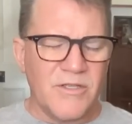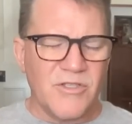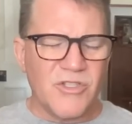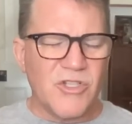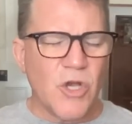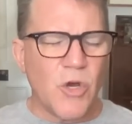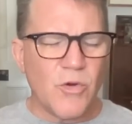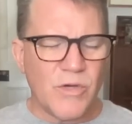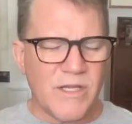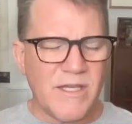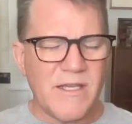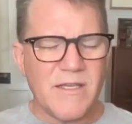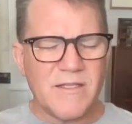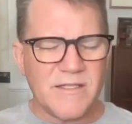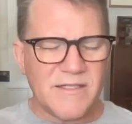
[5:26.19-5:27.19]
So
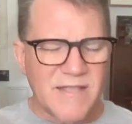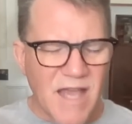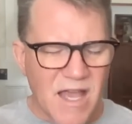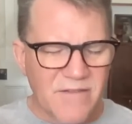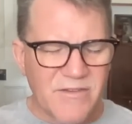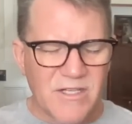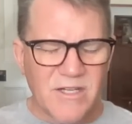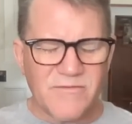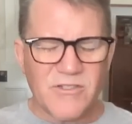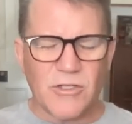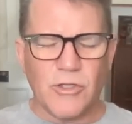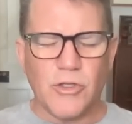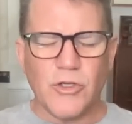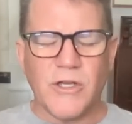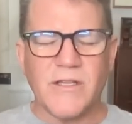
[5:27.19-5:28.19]
he is savvy enough to
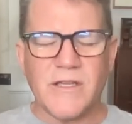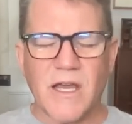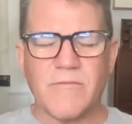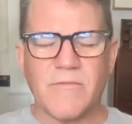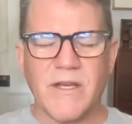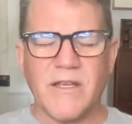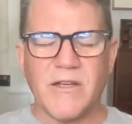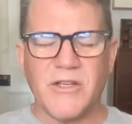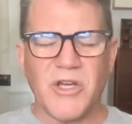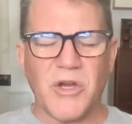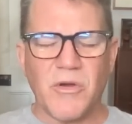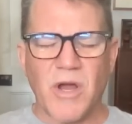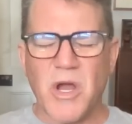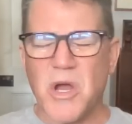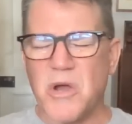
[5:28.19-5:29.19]
look at that ring and
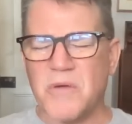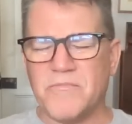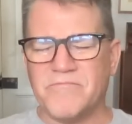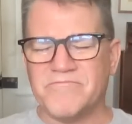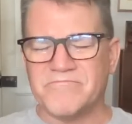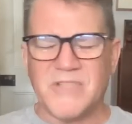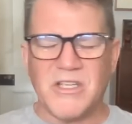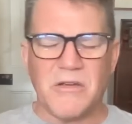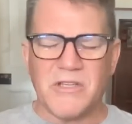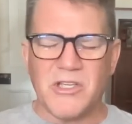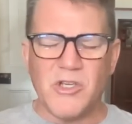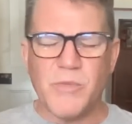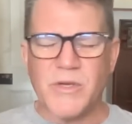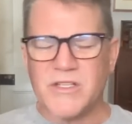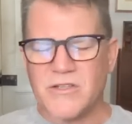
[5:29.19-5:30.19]
go, oh,
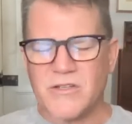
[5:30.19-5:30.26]
cubic